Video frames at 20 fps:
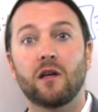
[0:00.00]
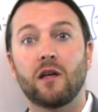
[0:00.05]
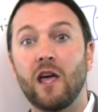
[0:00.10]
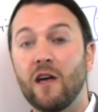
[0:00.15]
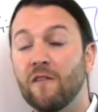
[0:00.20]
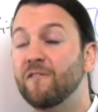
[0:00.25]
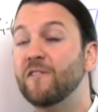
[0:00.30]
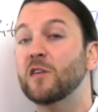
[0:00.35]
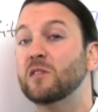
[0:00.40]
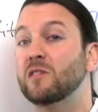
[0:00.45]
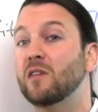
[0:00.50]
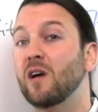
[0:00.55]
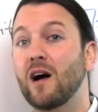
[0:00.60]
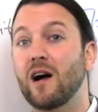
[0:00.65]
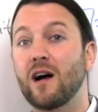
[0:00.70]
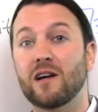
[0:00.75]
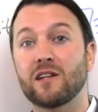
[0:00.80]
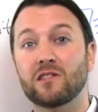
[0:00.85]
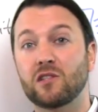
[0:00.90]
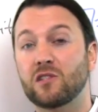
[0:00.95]

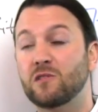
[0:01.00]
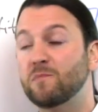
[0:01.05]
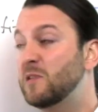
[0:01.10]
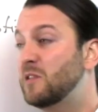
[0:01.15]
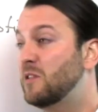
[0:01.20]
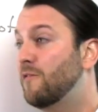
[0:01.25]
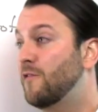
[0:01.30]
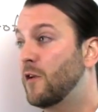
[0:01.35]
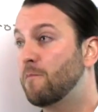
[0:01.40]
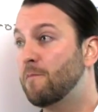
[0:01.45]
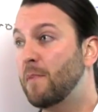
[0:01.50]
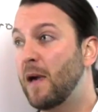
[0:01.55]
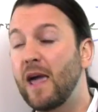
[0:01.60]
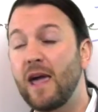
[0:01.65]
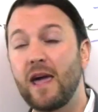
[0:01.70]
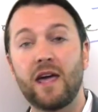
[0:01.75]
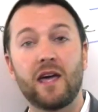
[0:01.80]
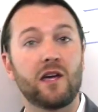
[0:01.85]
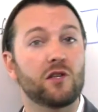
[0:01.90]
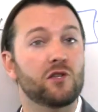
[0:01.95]
emphasize a specific
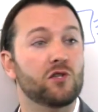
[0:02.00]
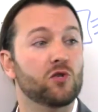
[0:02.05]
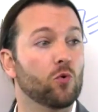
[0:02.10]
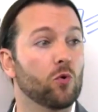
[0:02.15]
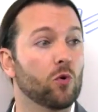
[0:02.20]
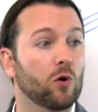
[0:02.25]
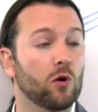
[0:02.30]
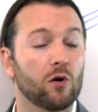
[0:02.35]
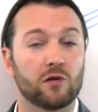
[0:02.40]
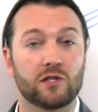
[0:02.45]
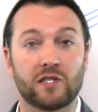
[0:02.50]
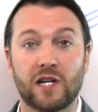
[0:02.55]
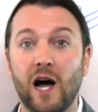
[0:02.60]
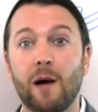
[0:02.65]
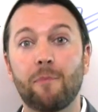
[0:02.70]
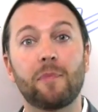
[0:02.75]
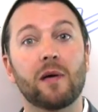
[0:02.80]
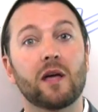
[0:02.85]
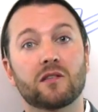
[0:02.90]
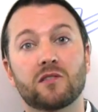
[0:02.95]
page or
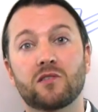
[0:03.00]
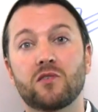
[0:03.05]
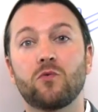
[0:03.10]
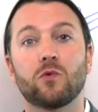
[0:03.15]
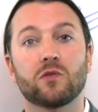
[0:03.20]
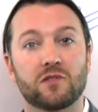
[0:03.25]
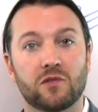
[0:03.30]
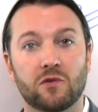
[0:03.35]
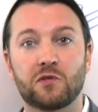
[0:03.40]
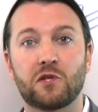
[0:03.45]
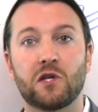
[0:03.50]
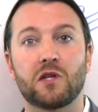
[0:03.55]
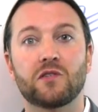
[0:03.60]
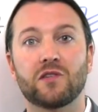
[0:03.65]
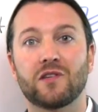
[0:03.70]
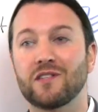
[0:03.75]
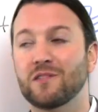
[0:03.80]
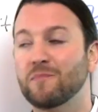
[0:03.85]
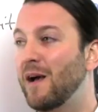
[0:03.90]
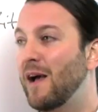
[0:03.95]
topic to a search
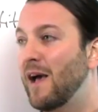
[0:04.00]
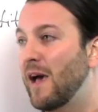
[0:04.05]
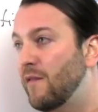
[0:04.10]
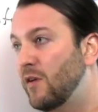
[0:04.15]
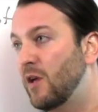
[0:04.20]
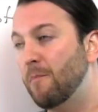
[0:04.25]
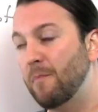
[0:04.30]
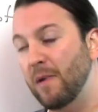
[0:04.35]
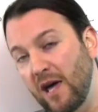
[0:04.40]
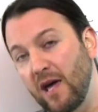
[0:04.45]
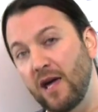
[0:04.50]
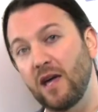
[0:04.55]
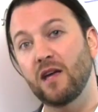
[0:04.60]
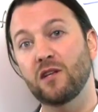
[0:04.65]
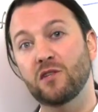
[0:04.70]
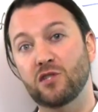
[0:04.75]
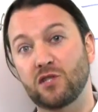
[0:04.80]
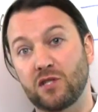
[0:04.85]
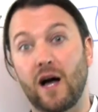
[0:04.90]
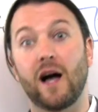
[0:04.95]
engine, is by having a
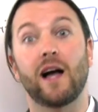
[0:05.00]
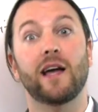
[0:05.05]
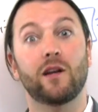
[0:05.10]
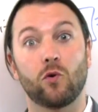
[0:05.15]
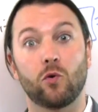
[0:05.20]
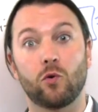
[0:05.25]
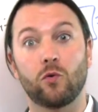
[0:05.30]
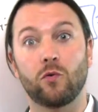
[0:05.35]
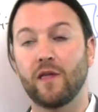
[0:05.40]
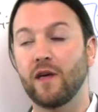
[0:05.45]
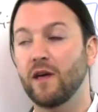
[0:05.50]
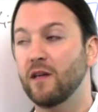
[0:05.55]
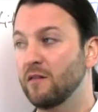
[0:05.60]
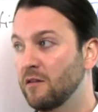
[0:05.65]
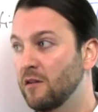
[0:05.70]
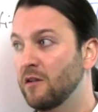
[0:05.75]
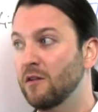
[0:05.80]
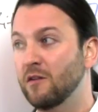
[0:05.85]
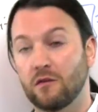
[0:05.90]
page title that